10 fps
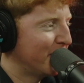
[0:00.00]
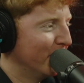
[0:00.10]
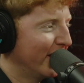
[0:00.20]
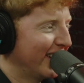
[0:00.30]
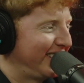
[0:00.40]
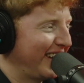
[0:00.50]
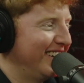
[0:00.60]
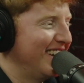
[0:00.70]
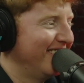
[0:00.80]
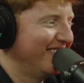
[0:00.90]
who like kind
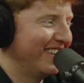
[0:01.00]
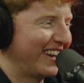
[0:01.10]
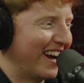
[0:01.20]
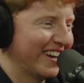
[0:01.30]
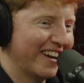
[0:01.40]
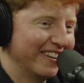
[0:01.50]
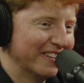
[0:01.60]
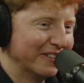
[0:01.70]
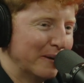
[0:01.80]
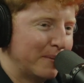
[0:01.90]
of got a
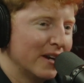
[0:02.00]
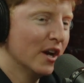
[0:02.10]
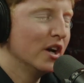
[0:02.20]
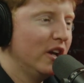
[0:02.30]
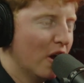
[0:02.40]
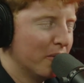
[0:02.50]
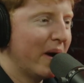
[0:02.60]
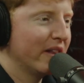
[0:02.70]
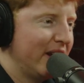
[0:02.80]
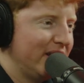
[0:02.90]
little lippy. You know,
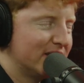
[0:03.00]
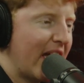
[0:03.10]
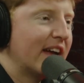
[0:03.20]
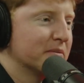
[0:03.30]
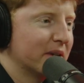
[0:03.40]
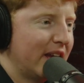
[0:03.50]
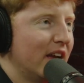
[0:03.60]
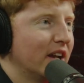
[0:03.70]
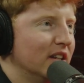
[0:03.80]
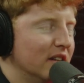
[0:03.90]
my lady's dad's a
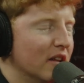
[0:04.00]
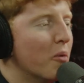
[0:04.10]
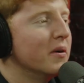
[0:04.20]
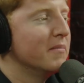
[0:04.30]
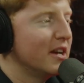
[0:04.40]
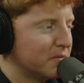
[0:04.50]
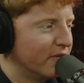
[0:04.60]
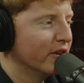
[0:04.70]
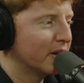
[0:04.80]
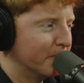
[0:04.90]
mechanic, and nobody makes me
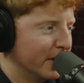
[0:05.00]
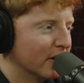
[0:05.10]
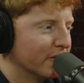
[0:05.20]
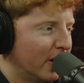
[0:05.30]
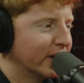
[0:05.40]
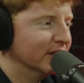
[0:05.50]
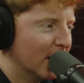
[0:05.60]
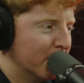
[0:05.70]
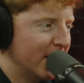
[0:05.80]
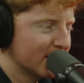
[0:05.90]
feel like a bigger fucking
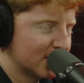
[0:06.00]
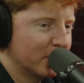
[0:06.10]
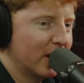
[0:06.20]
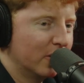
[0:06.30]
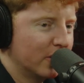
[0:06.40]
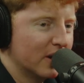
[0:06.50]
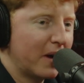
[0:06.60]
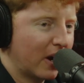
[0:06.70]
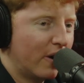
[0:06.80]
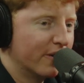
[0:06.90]
dumbass than when I go to get
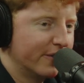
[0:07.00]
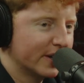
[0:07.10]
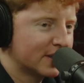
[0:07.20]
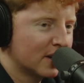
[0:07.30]
my car fixed.